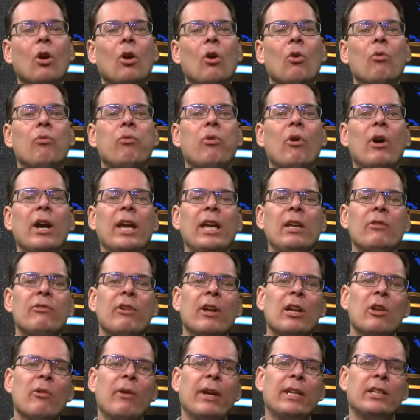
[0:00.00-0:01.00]
For
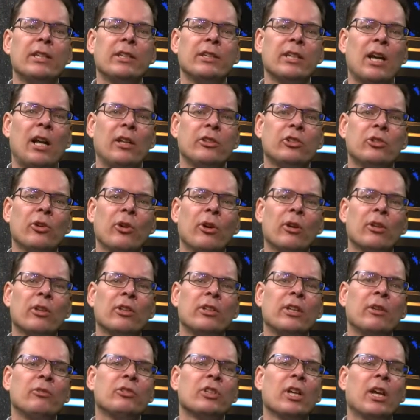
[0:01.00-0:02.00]
evaluating the
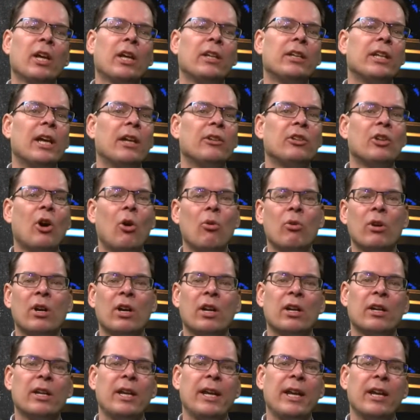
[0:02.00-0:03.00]
alternatives, there are no
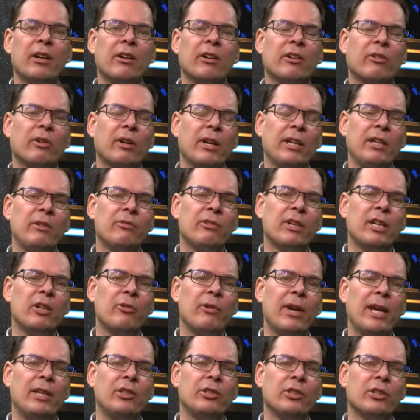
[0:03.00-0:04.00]
clear
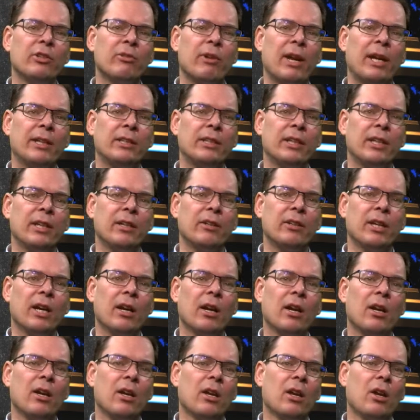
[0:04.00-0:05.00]
evaluation criteria.
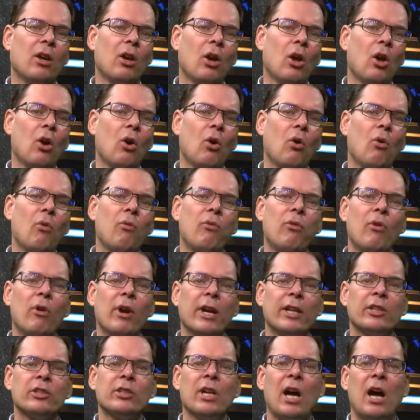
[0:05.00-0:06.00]
For
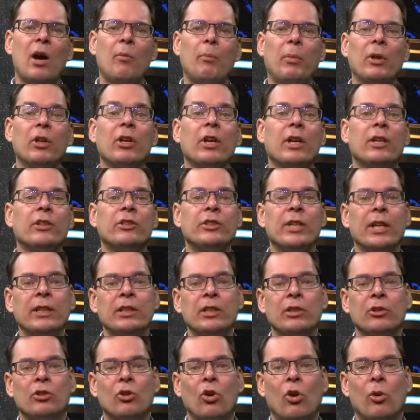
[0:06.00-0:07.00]
example,
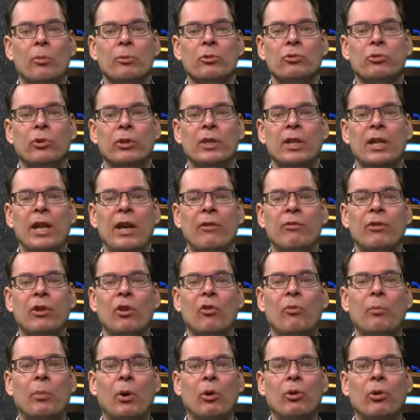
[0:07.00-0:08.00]
setting norms for the level
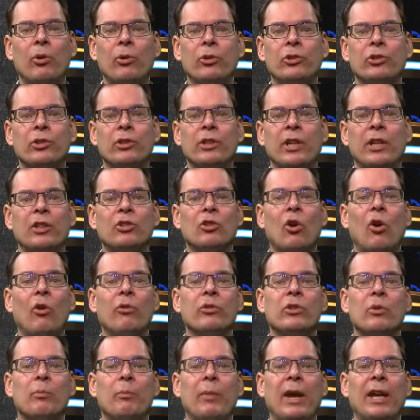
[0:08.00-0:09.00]
of pollution is
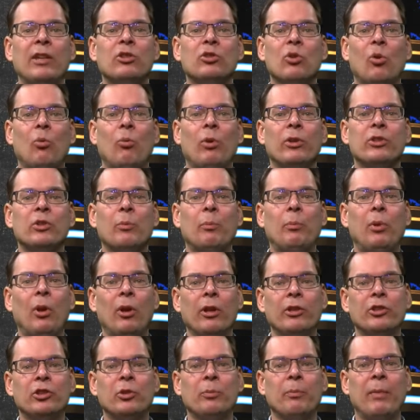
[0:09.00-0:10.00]
often based on what the
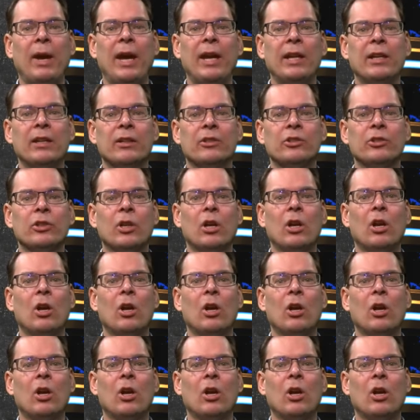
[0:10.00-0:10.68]
policymakers